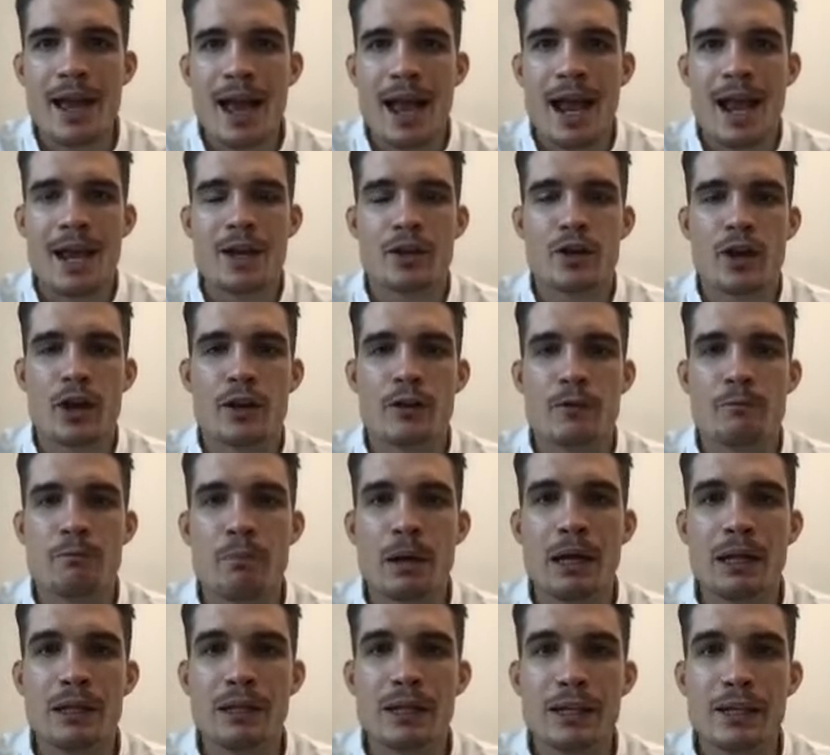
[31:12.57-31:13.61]
and kind of
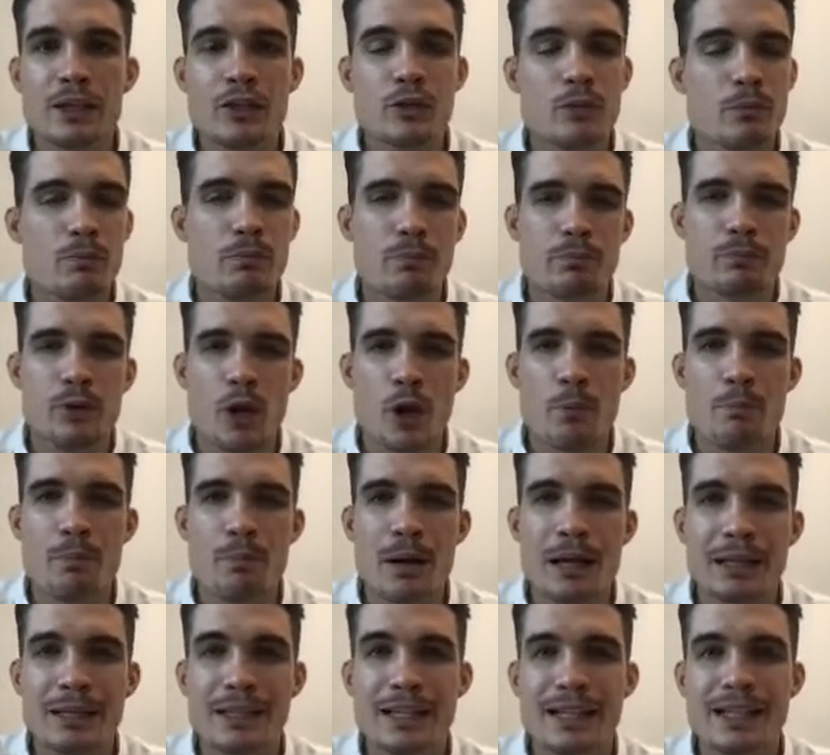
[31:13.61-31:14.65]

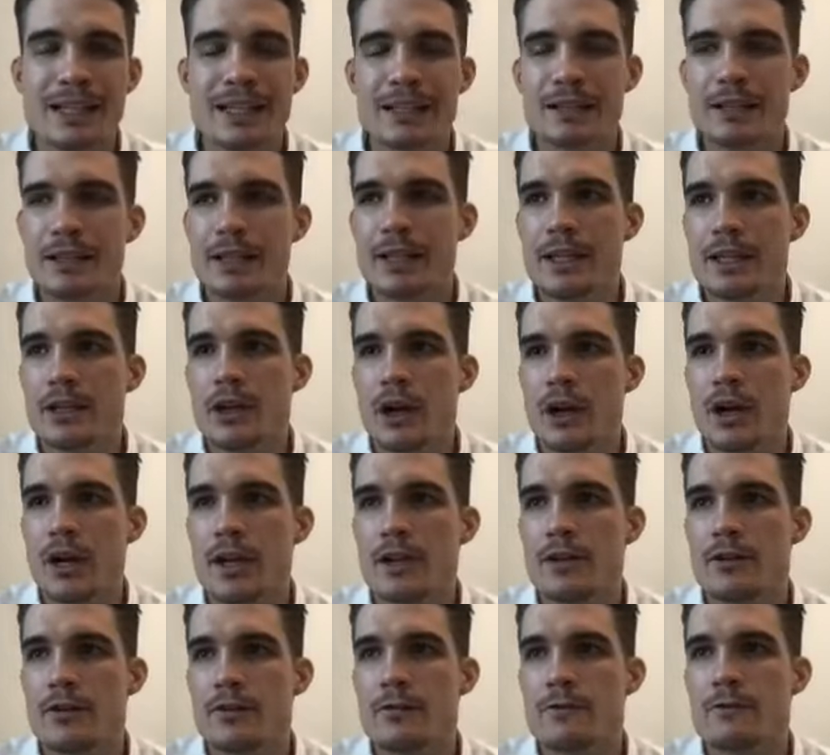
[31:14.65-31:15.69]
politically
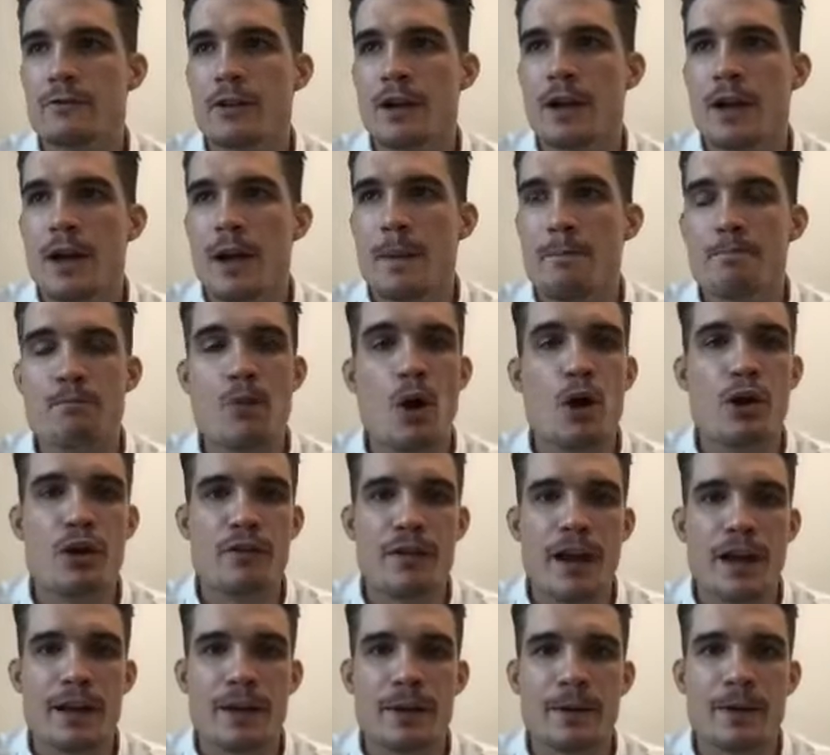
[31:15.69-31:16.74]
kind of
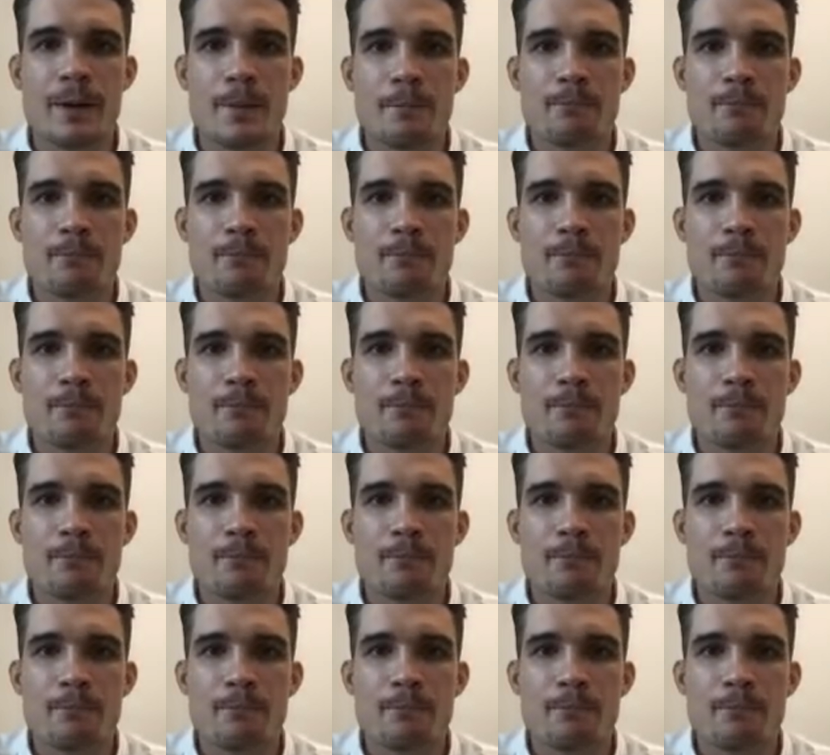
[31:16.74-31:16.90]
motivated.